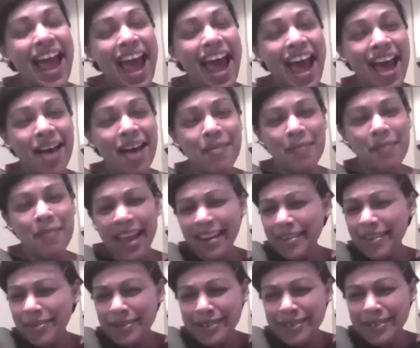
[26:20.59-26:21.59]
And
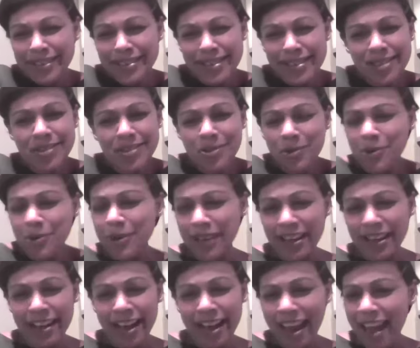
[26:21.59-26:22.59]
it was just a joy.